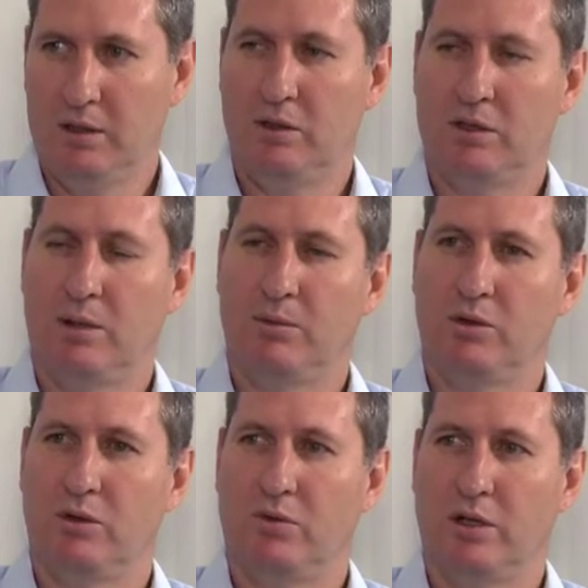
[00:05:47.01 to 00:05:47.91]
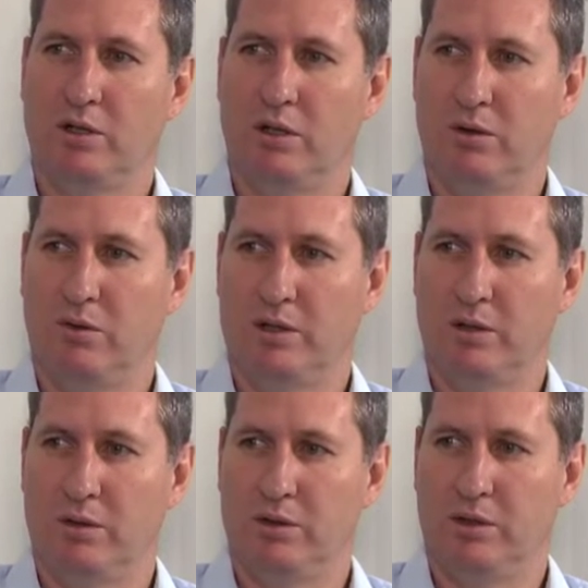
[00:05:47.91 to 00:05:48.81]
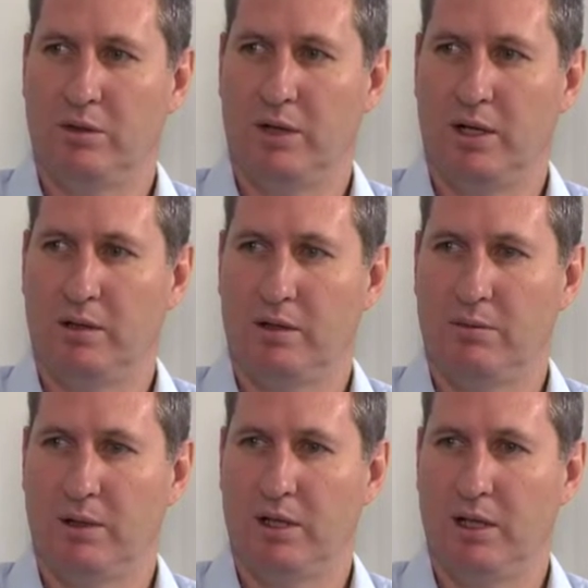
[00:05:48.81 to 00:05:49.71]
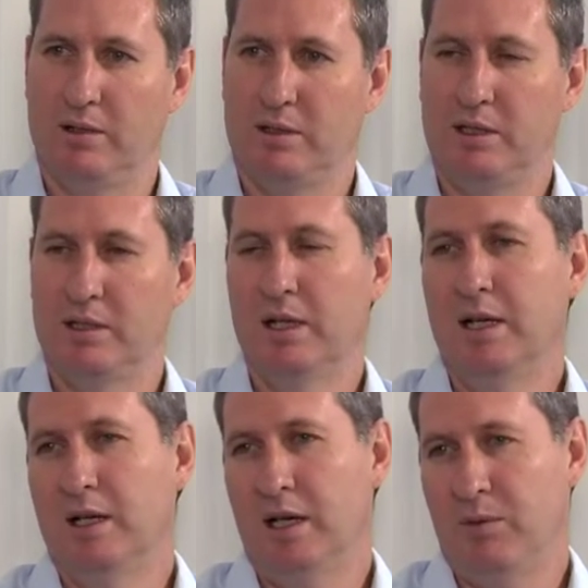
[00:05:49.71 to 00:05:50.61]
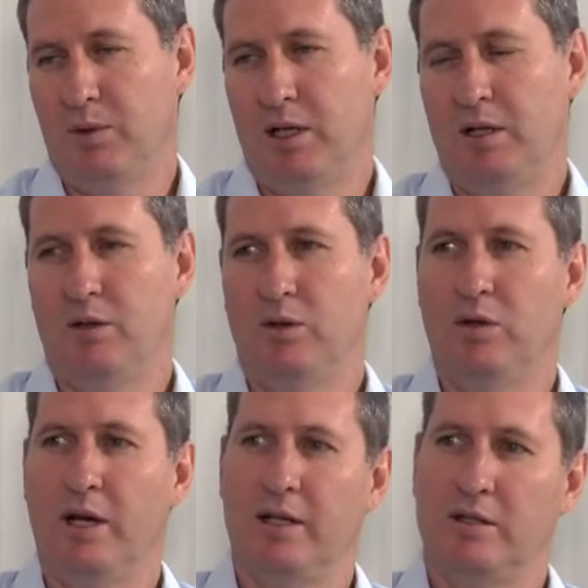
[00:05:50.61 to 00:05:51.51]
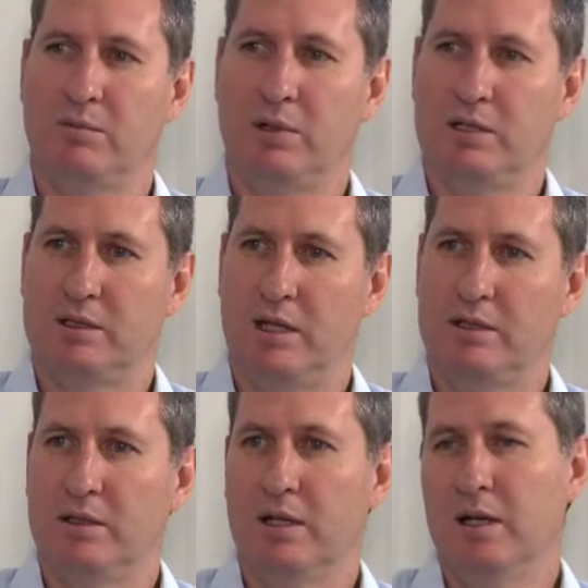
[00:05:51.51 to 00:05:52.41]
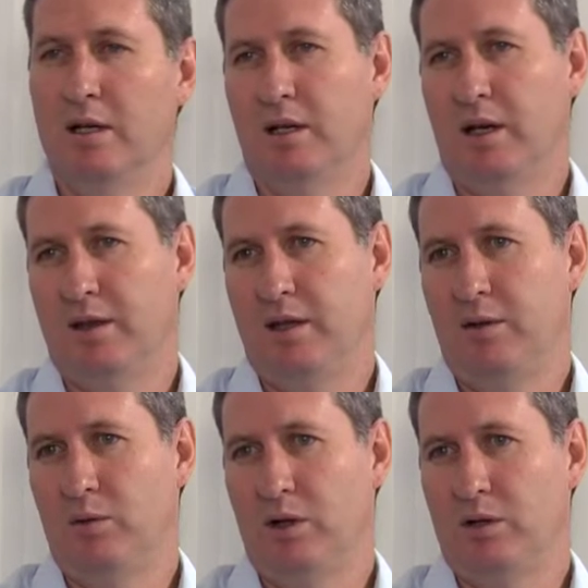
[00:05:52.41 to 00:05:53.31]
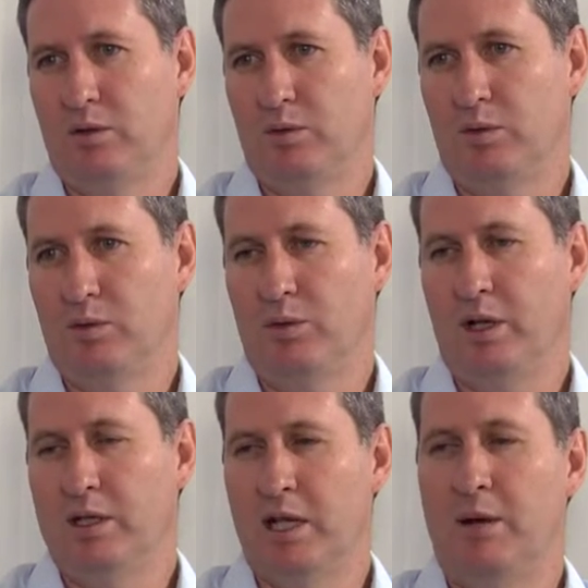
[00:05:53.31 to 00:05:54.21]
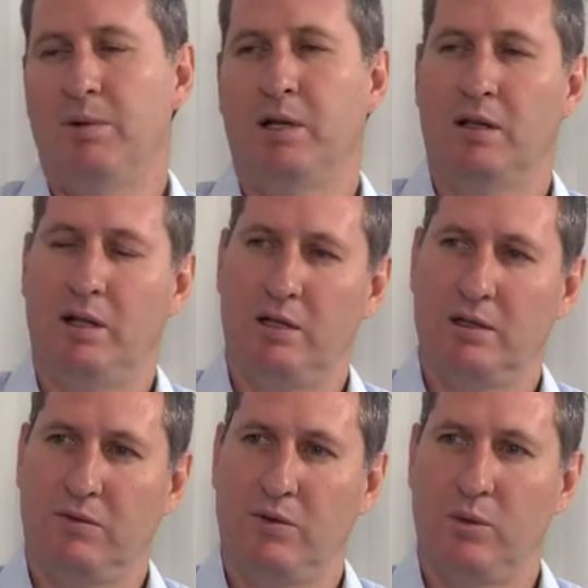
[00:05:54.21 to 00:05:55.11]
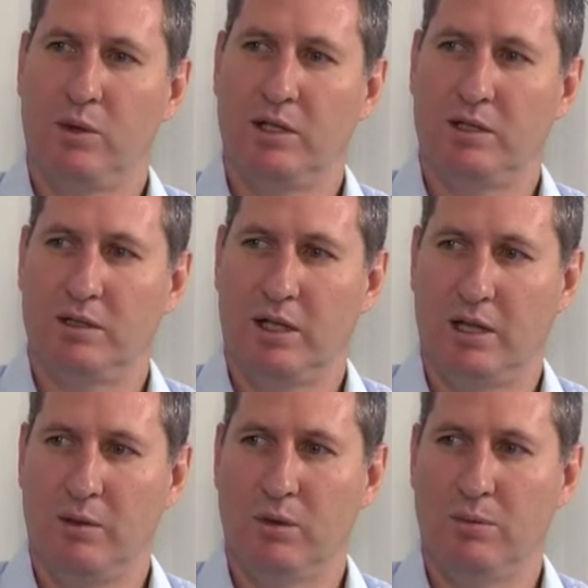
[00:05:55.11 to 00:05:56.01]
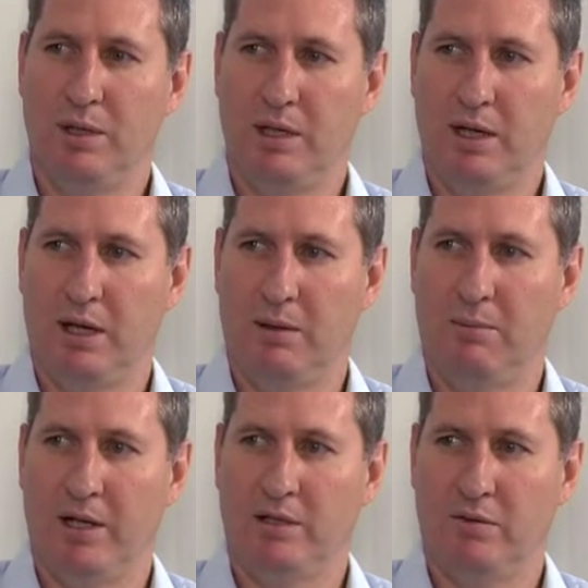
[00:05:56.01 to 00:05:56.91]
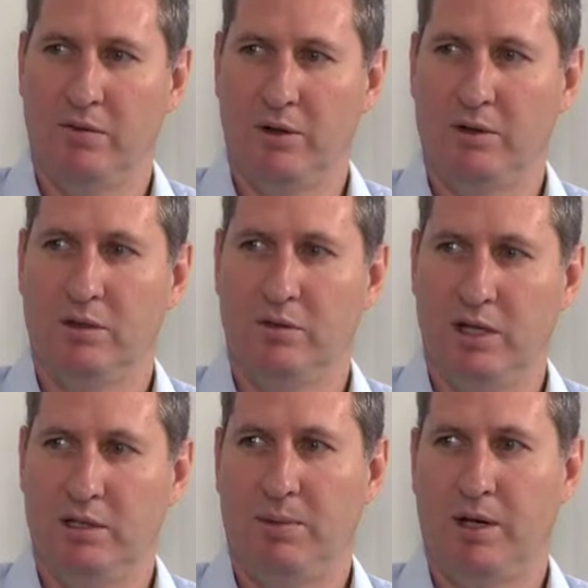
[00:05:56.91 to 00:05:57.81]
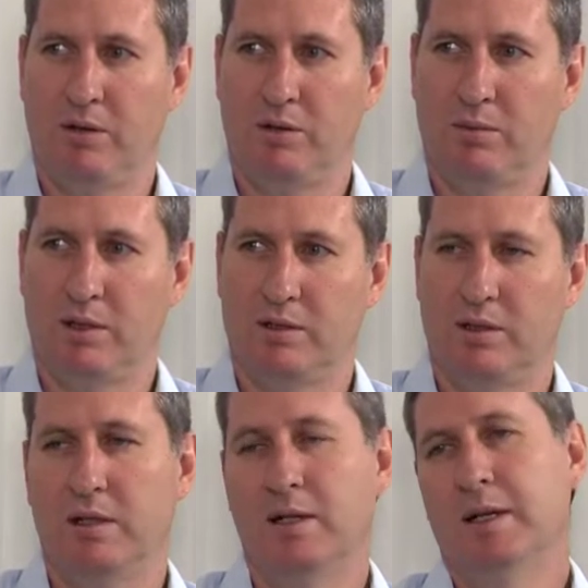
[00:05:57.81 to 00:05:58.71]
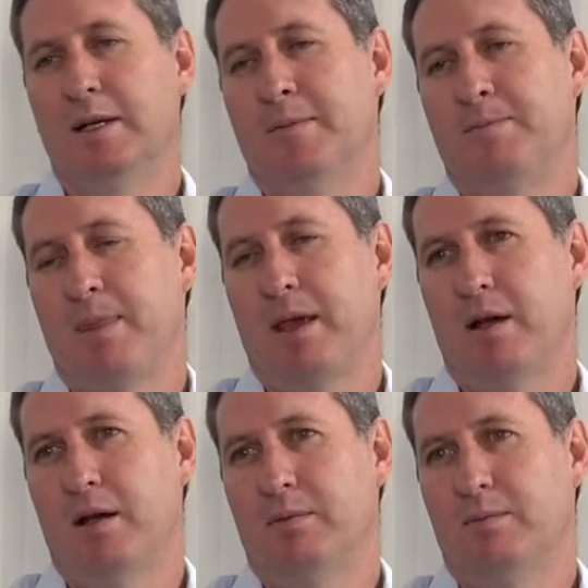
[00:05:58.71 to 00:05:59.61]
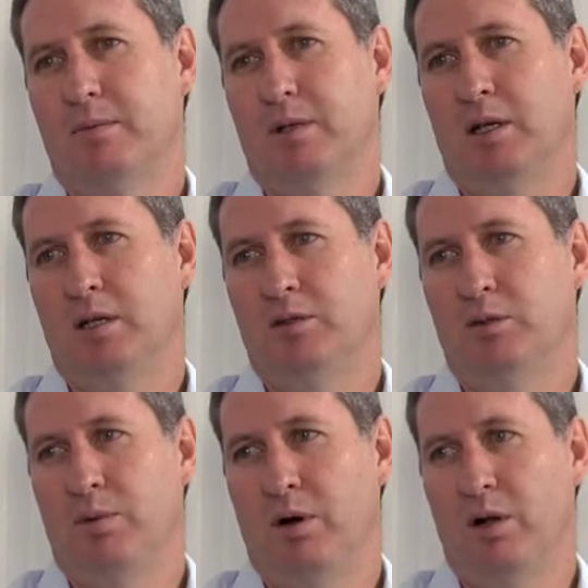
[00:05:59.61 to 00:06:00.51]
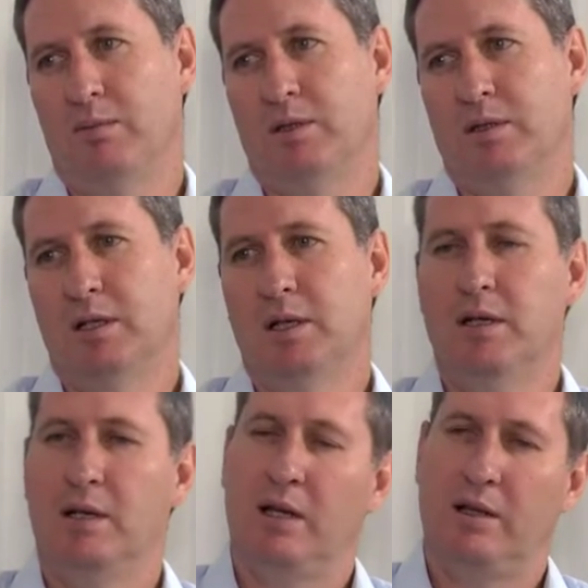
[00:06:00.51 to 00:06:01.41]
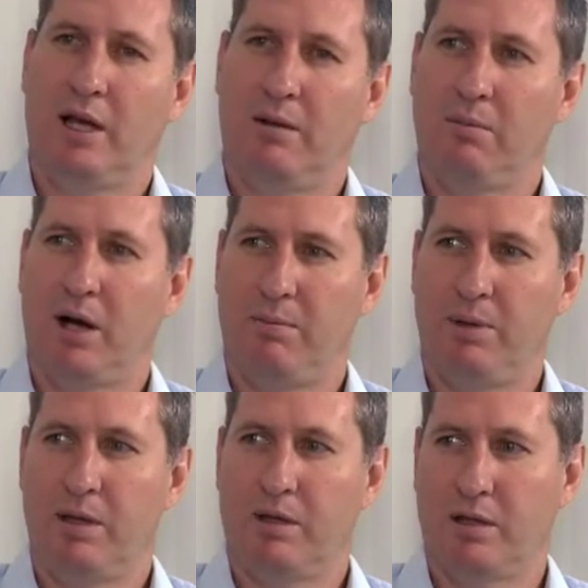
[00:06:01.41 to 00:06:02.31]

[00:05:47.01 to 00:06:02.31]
to some sort of re resolution around the modalities, and we need a new date to be set. I think what what is happening in the next few weeks is that there will be a budget vote addressed by the new minister um, uh, to Parliament, and that might be the